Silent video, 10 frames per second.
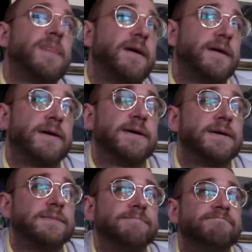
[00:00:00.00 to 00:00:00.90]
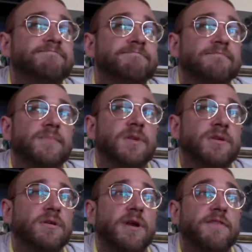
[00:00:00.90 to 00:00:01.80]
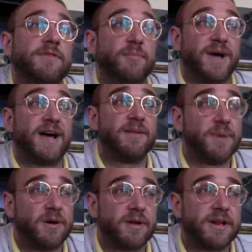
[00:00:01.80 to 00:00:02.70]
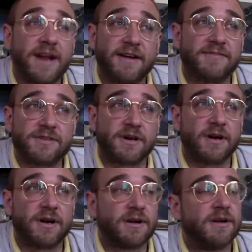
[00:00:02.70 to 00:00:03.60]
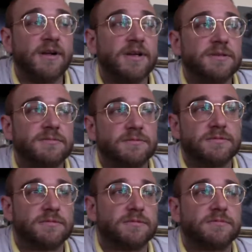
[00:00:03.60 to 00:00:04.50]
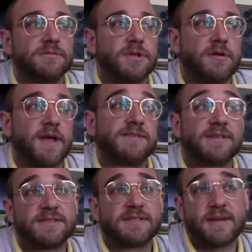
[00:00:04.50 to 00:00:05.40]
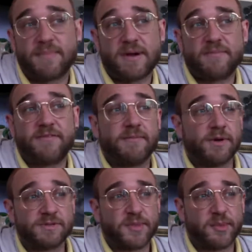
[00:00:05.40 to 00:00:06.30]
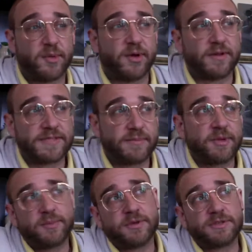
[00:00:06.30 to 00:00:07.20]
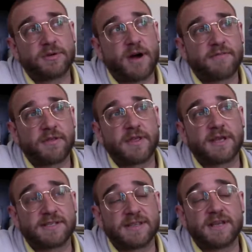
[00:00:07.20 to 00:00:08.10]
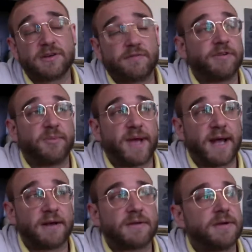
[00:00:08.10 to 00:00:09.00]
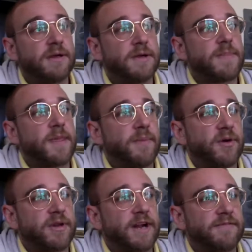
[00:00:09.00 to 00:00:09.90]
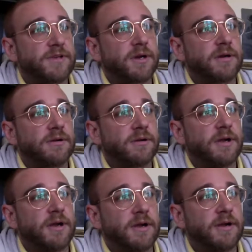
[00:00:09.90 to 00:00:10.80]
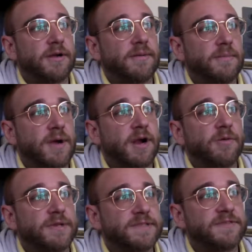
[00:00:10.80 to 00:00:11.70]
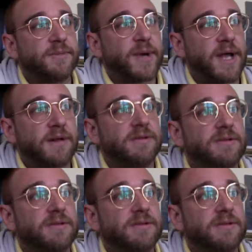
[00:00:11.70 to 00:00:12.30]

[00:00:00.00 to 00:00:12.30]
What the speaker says: I feel bad about it after. That's a step up from most people. Some people do awful things and they don't feel bad about it after. I always feel bad.